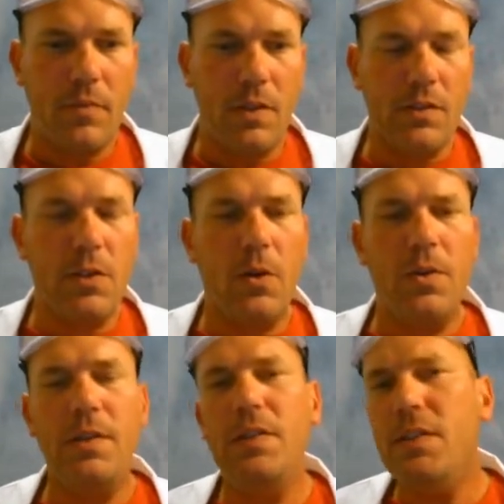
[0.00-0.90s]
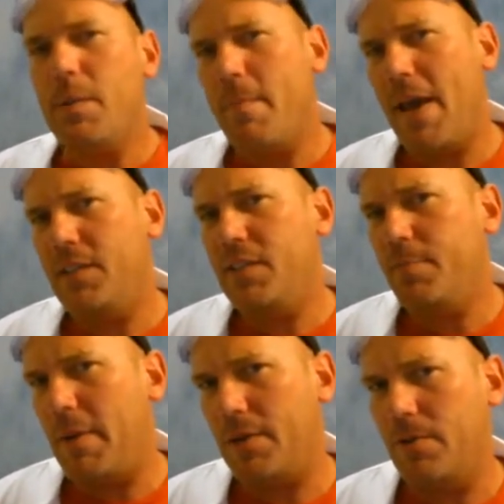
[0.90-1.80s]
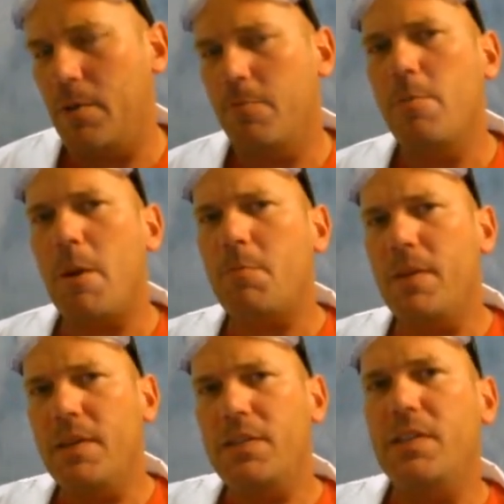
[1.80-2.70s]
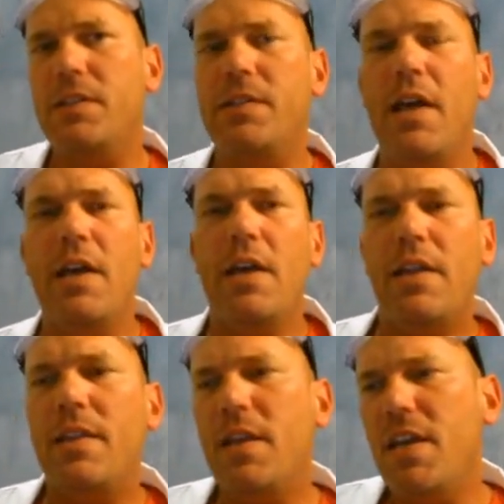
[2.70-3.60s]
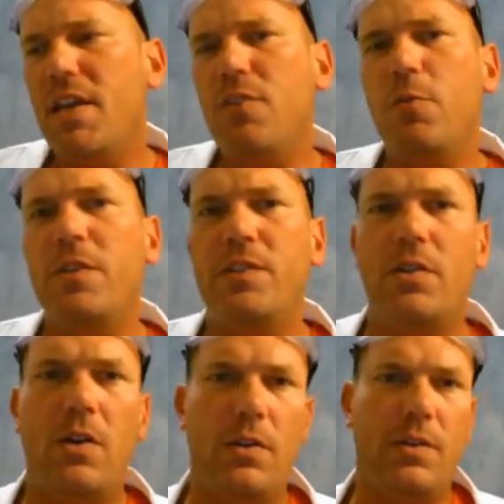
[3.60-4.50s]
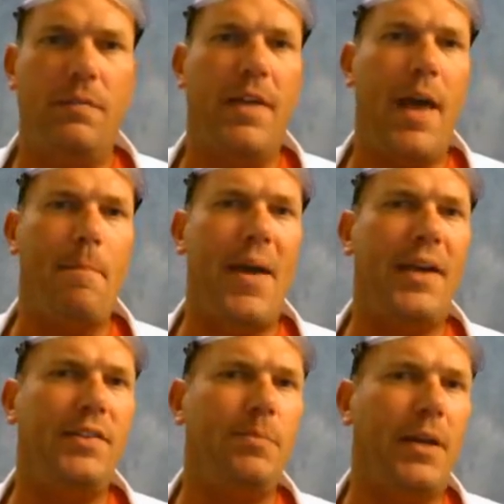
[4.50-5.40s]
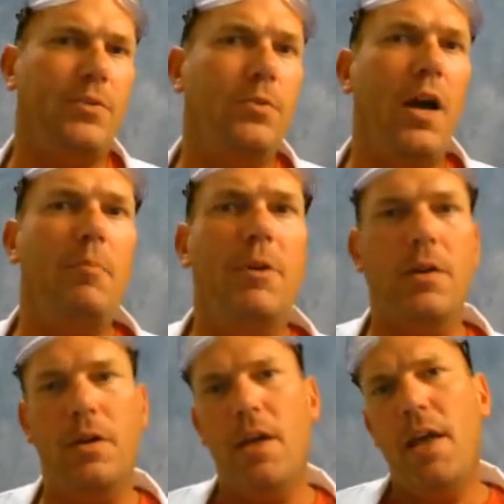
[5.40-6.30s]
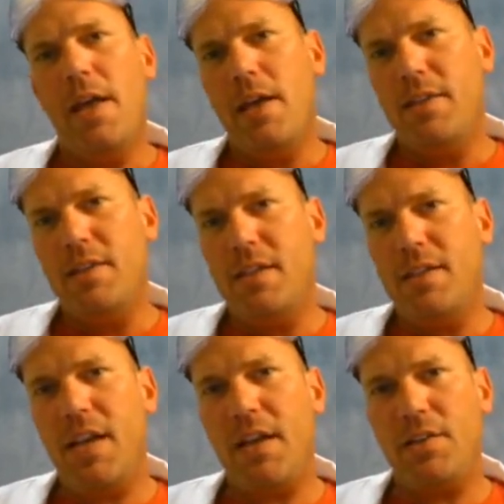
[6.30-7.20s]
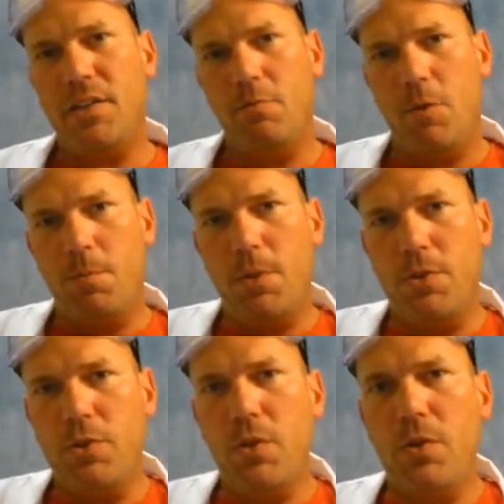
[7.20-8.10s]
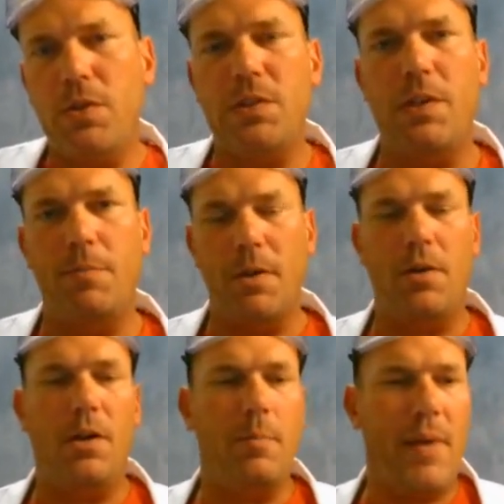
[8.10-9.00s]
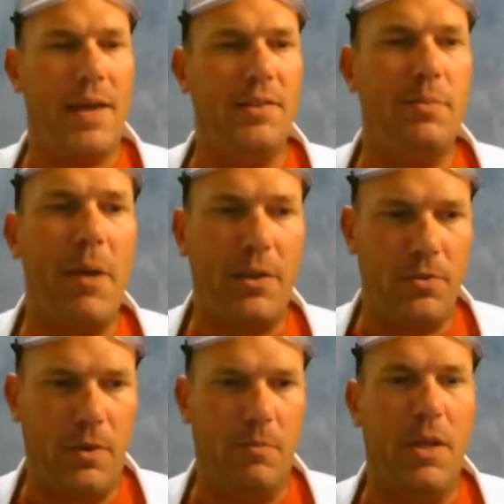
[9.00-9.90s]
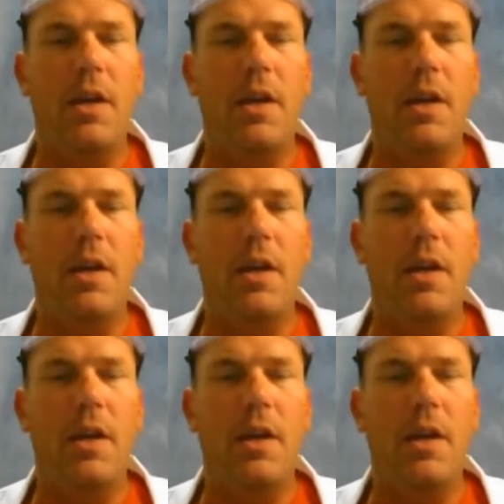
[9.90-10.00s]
So this is a mass spectrum. Remember, this is the end result of that mass spectrometer, and the detection will produce something called a mass spectrum.